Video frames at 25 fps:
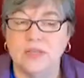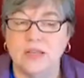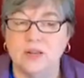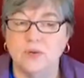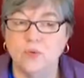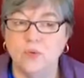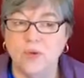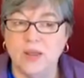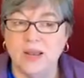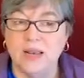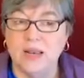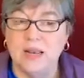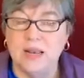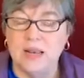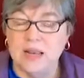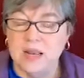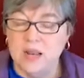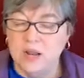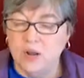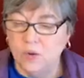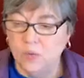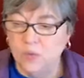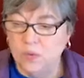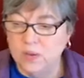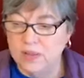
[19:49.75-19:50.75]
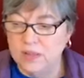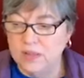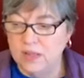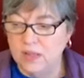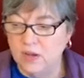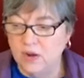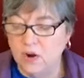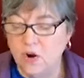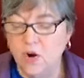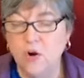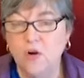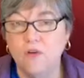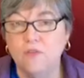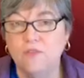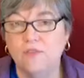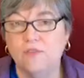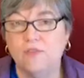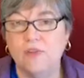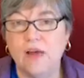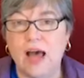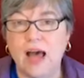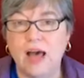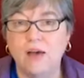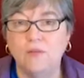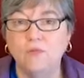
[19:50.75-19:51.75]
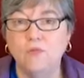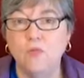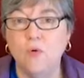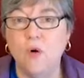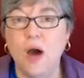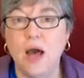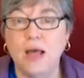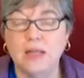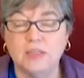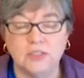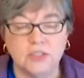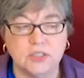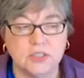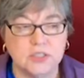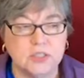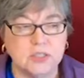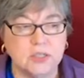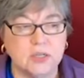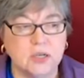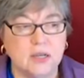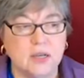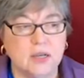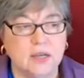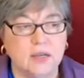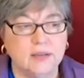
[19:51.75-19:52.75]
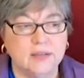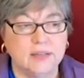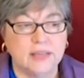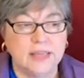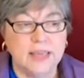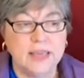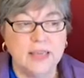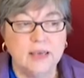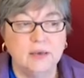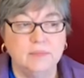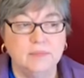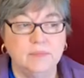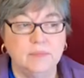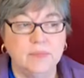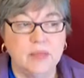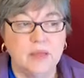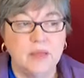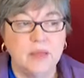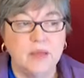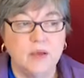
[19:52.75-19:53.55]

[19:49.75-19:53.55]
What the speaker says: And when the girl, I've watched Kim.